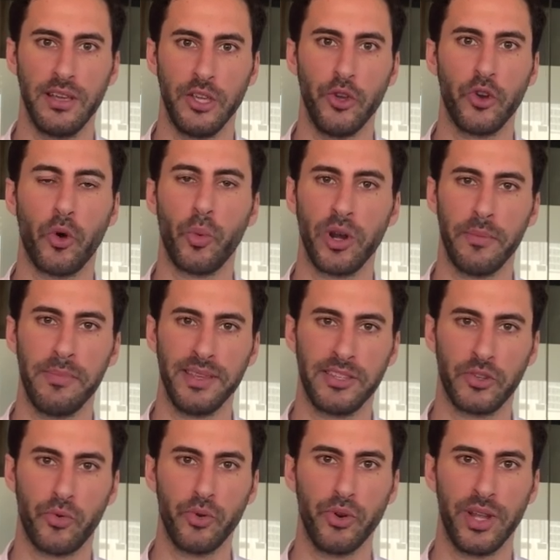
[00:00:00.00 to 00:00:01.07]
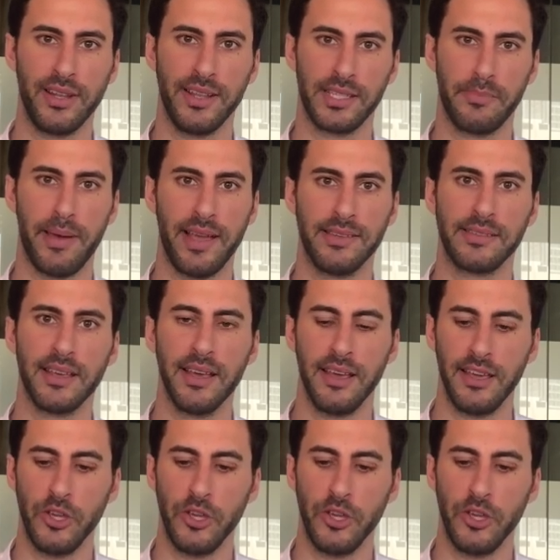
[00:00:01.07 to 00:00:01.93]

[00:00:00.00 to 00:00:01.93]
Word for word: You don't want to be screwed in this space.